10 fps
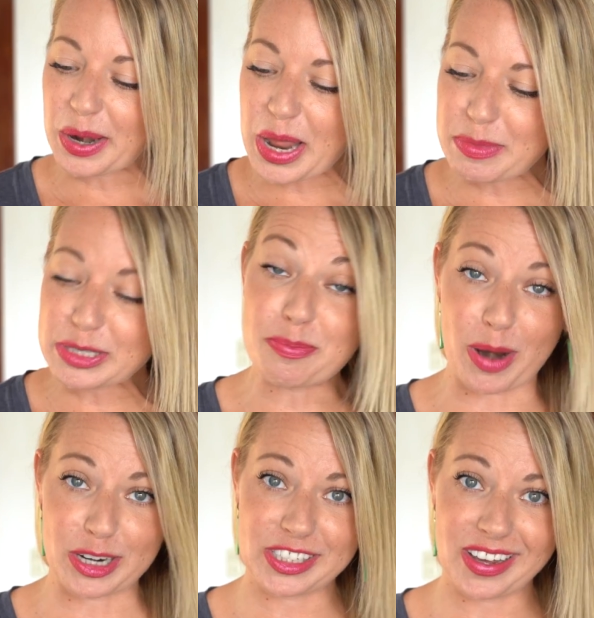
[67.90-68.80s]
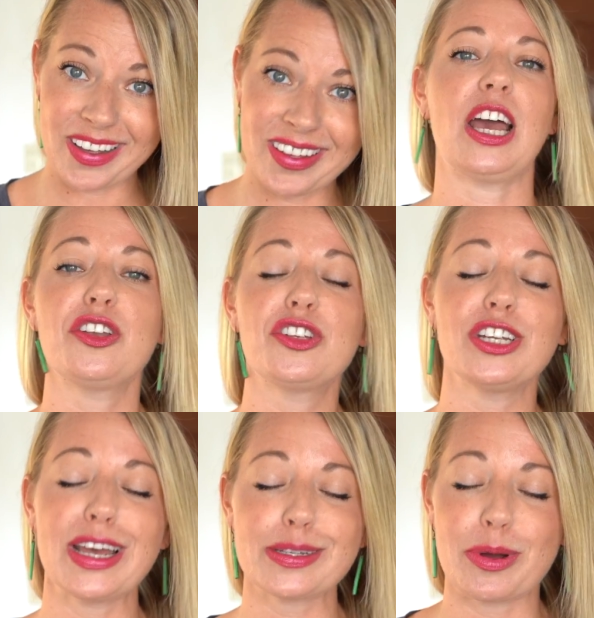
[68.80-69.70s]
name is Marcia and
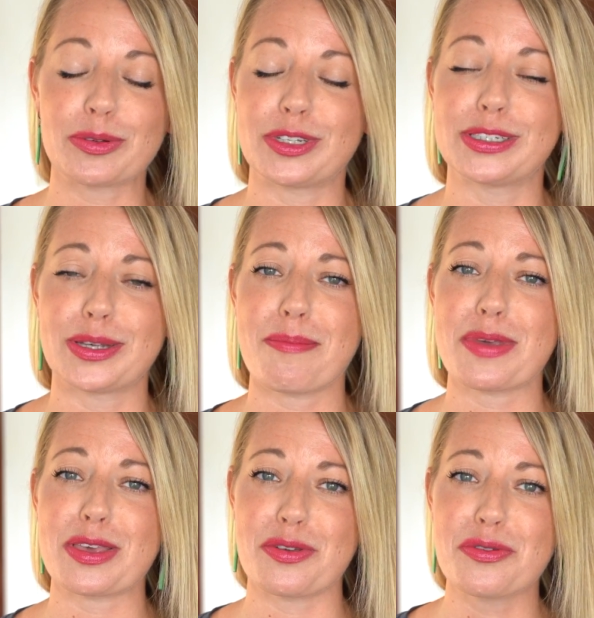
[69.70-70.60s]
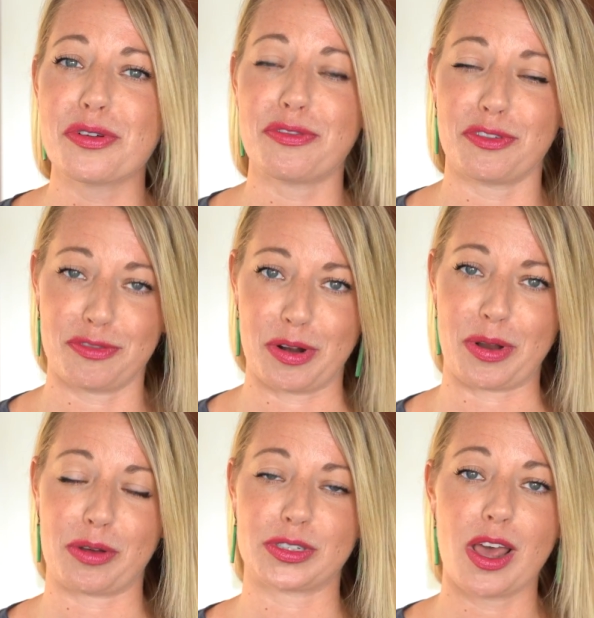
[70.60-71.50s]
she has posted some beautiful
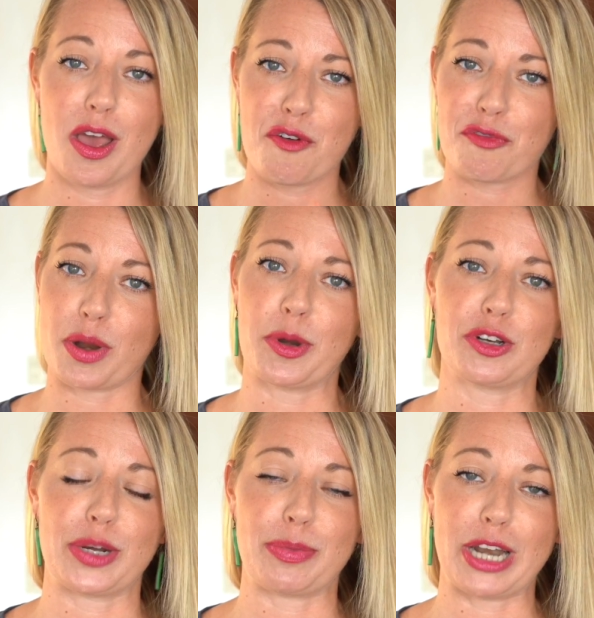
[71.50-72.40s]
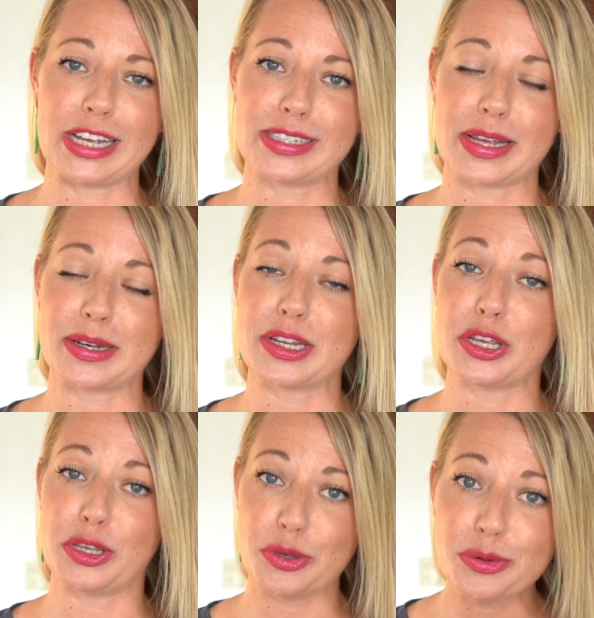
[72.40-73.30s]
photos from her trip in Iceland
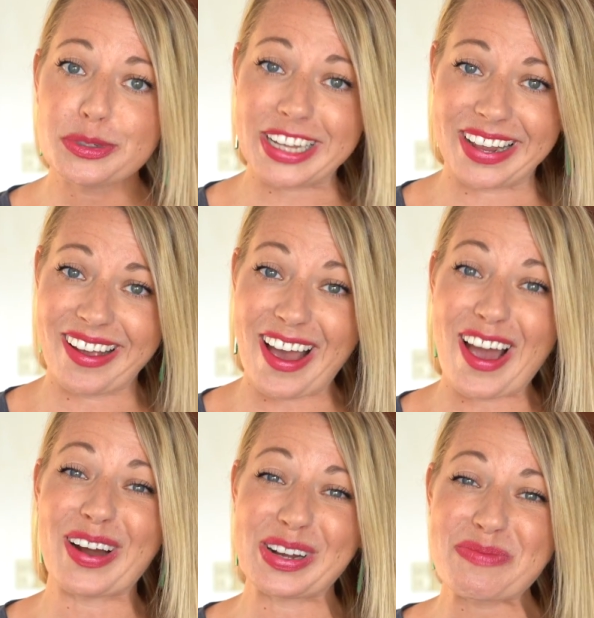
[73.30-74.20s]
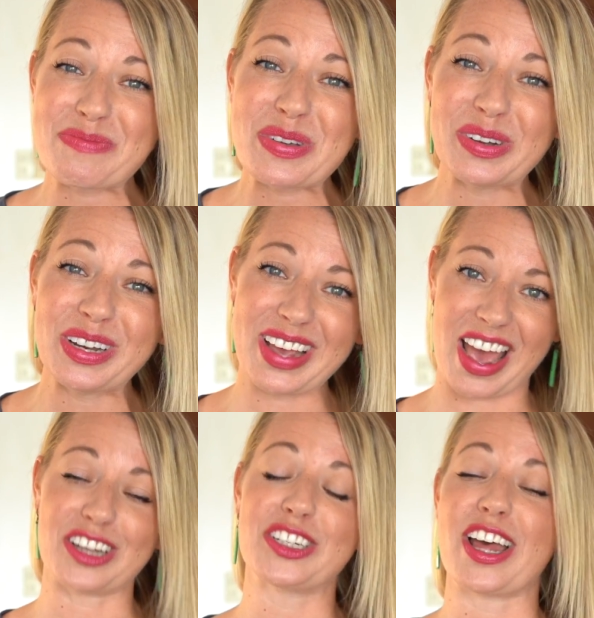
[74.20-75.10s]
using our community
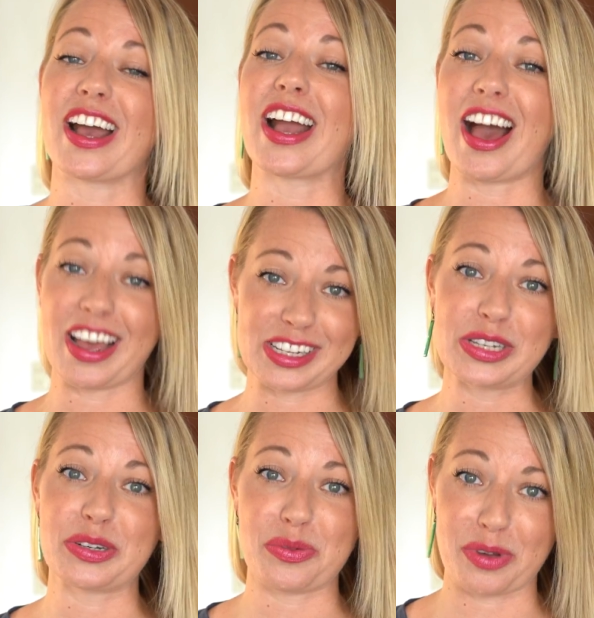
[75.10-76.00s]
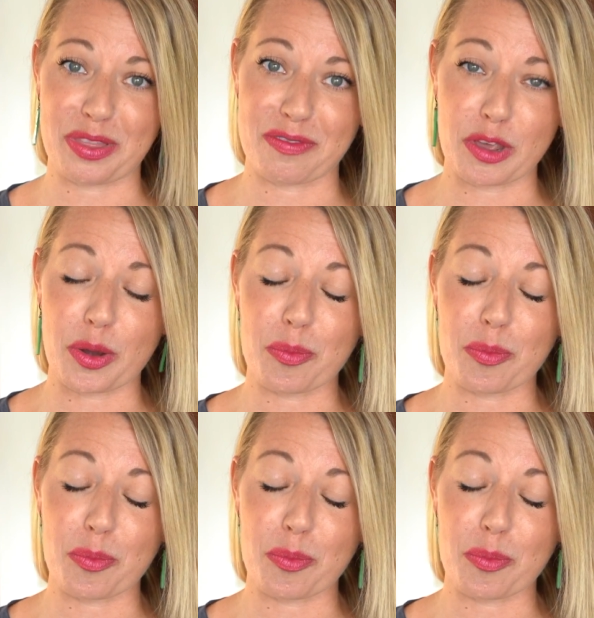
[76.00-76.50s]
hashtag Iceland with a view.